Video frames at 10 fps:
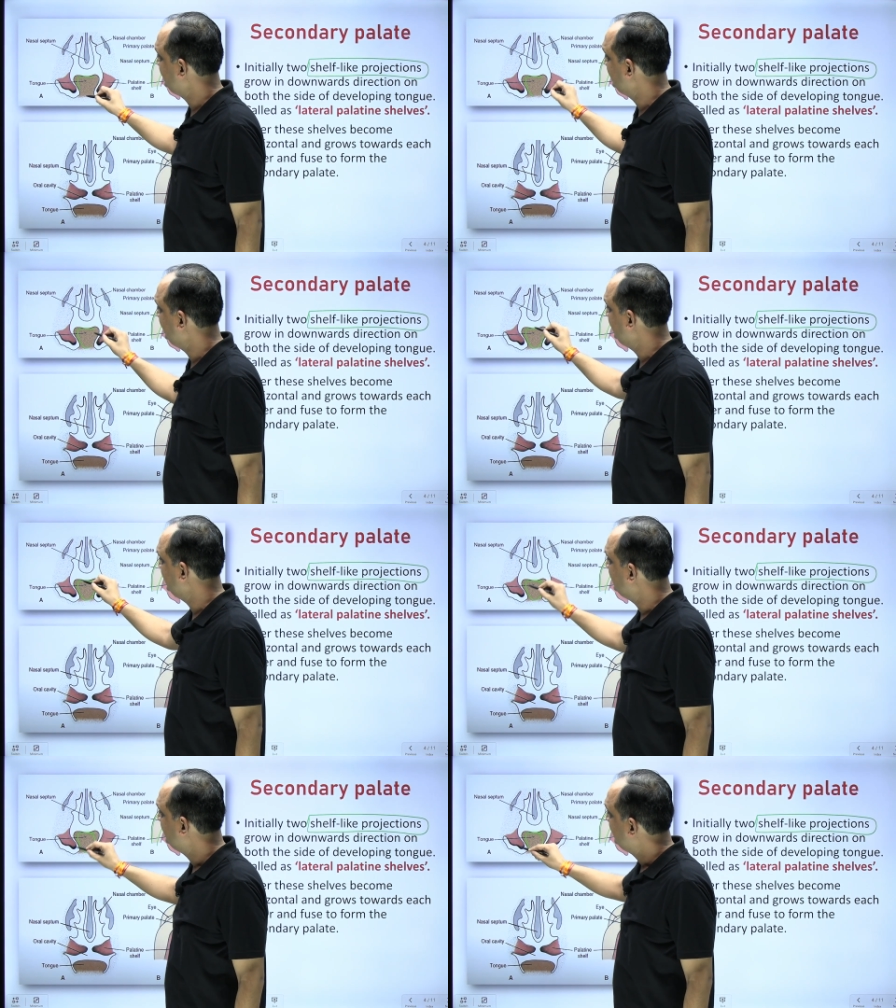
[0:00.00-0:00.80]
tongue
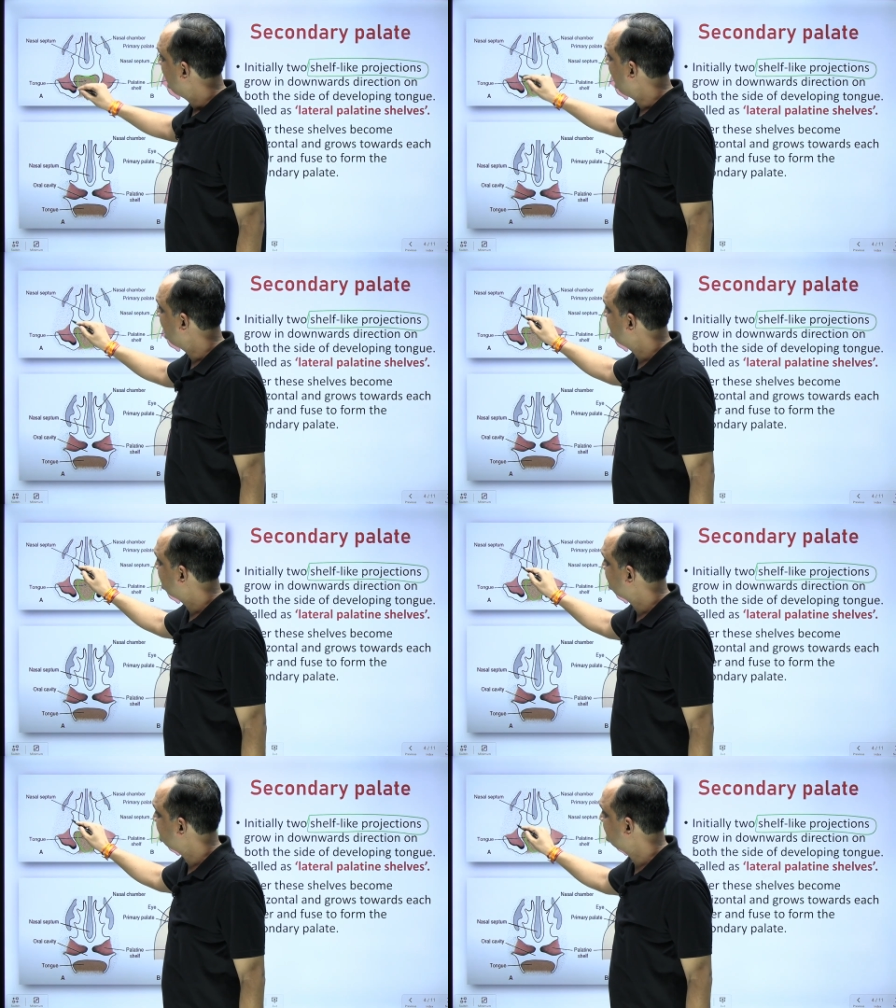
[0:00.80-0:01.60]
area, and
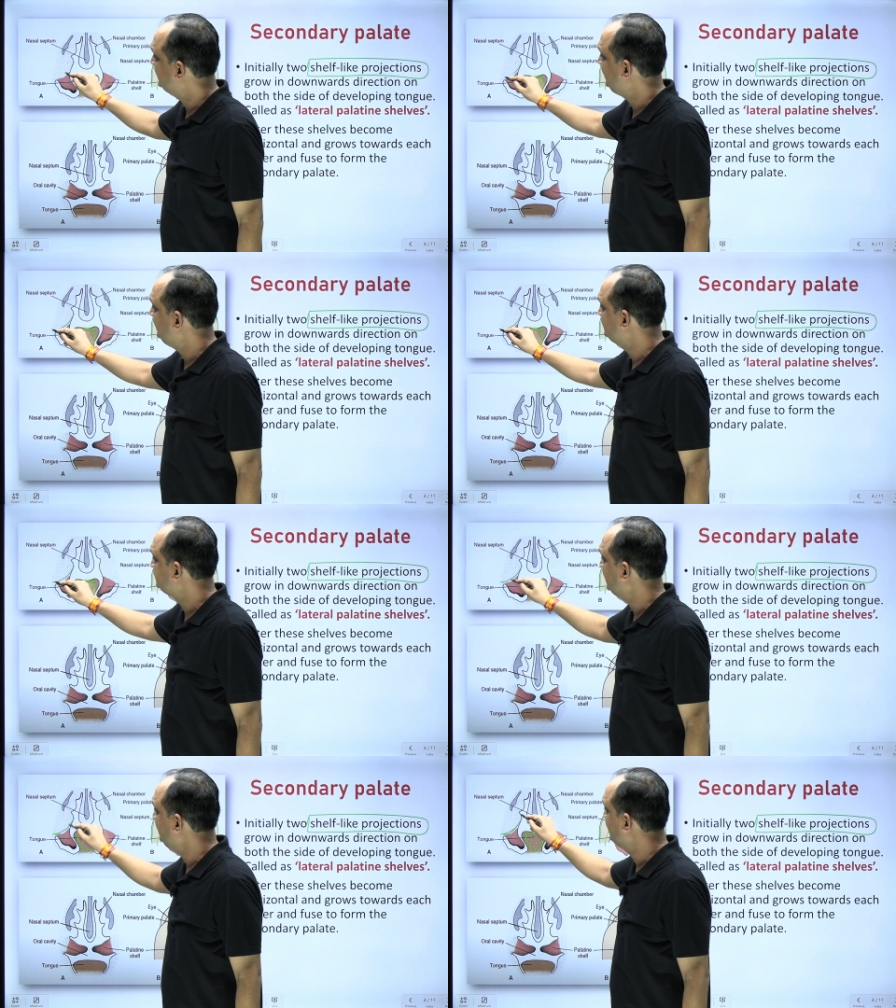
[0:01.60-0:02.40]
this is the inner
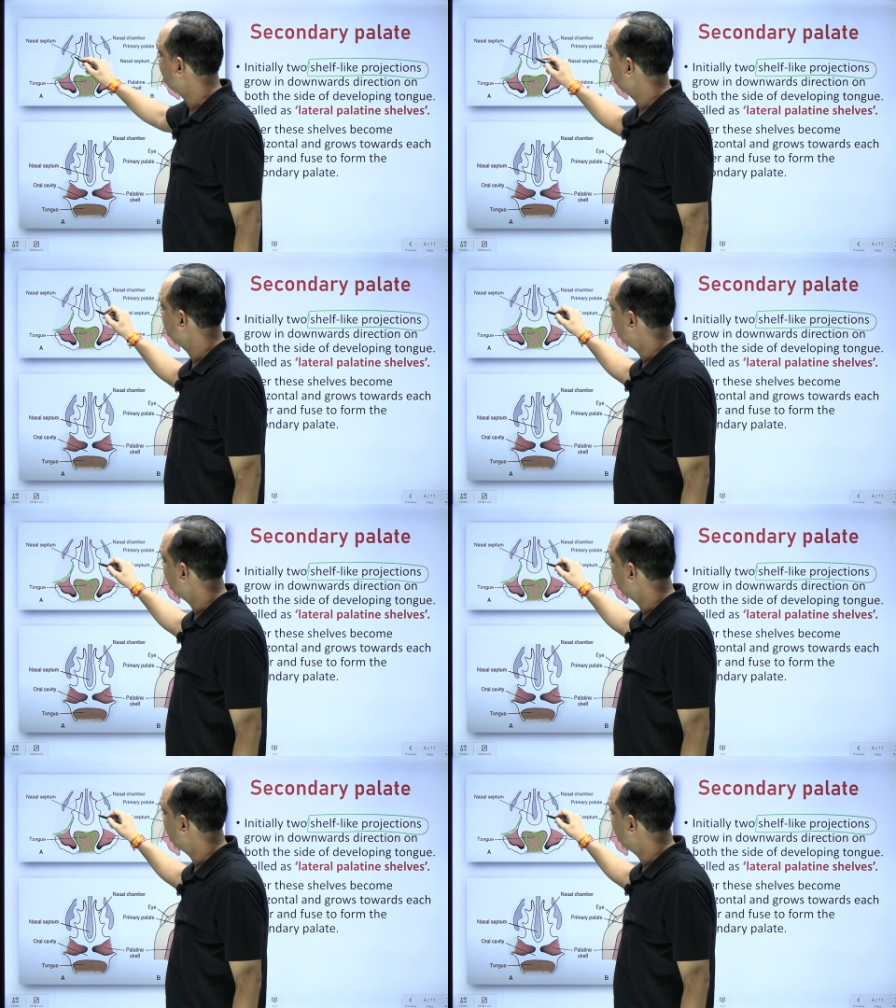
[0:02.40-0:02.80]
side of your